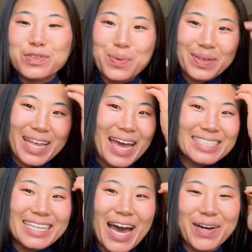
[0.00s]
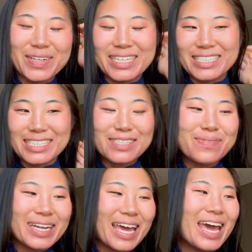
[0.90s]
so I'm gonna head down in just a
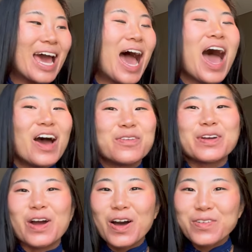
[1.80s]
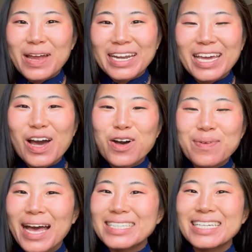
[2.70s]
minute. We are all ready, all
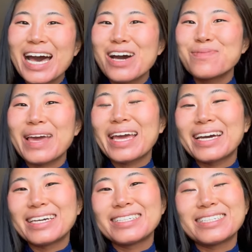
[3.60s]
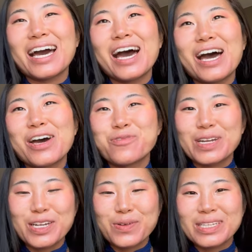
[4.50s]
packed up, and um,
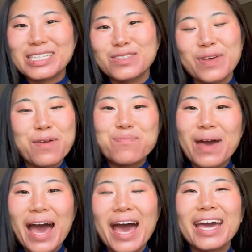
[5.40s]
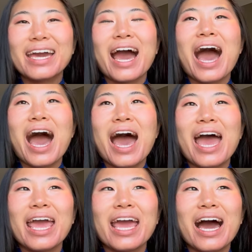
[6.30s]
ready to work this flight back.
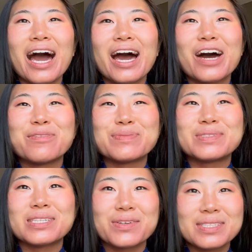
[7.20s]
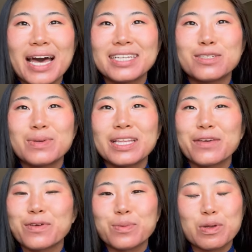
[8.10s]
I um, am so sad to be
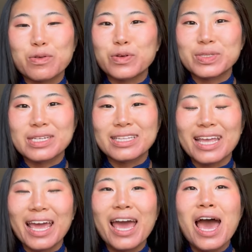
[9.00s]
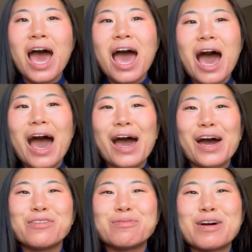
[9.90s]
leaving beautiful Sydney,
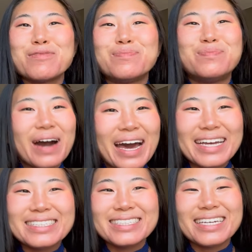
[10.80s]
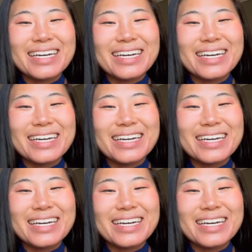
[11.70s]
um, but